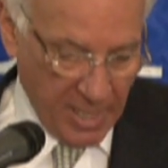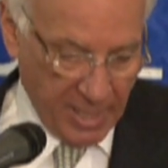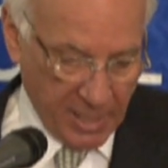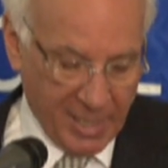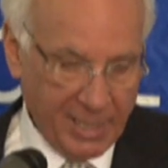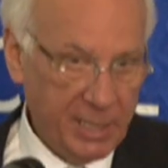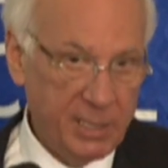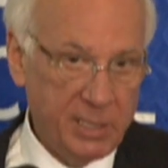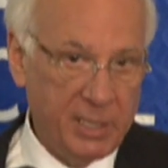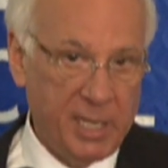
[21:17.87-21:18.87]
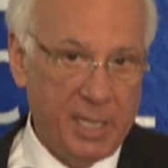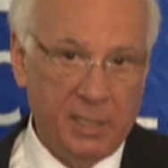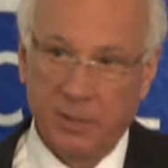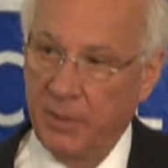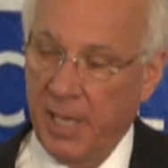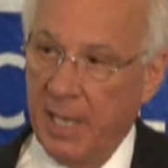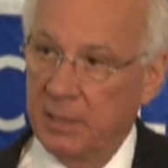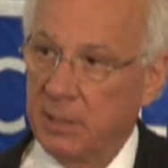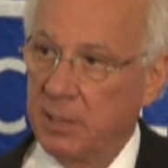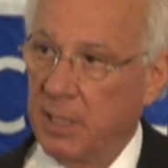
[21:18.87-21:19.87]
And I had indicated
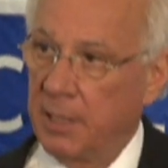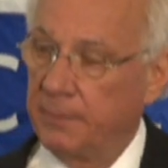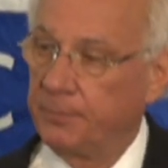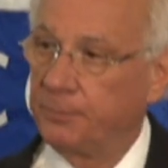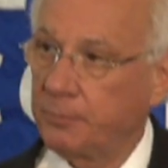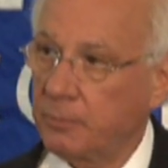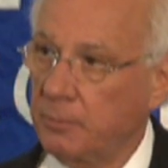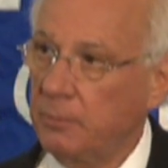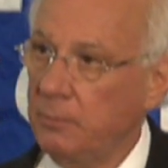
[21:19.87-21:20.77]
that um,